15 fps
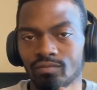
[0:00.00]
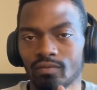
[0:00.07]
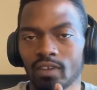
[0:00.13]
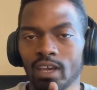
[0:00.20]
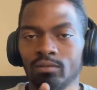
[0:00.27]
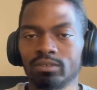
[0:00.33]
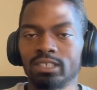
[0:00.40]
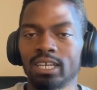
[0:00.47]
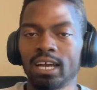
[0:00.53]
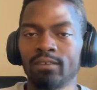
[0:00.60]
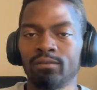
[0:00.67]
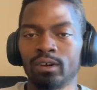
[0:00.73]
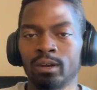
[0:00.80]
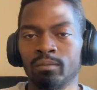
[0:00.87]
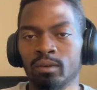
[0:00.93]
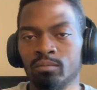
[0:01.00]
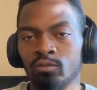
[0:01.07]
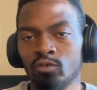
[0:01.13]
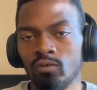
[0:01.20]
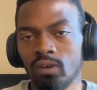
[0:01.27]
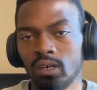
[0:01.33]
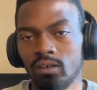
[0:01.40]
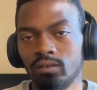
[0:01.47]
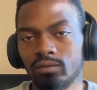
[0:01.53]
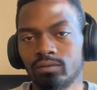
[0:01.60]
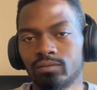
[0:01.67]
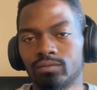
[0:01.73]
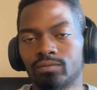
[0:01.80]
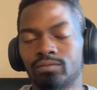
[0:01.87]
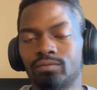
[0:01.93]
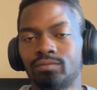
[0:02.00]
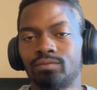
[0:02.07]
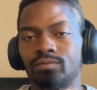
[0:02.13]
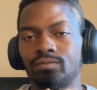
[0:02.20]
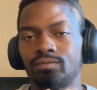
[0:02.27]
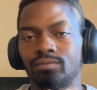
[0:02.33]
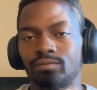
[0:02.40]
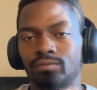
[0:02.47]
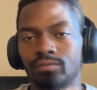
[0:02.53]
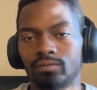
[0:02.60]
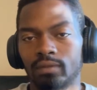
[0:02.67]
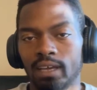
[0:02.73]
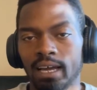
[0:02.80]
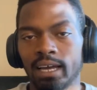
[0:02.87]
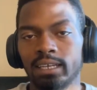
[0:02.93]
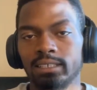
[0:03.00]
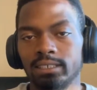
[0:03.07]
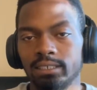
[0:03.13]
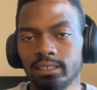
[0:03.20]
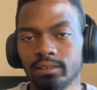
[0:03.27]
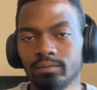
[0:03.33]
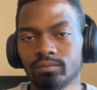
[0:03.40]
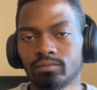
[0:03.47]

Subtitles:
it was time for him to move on. Honestly.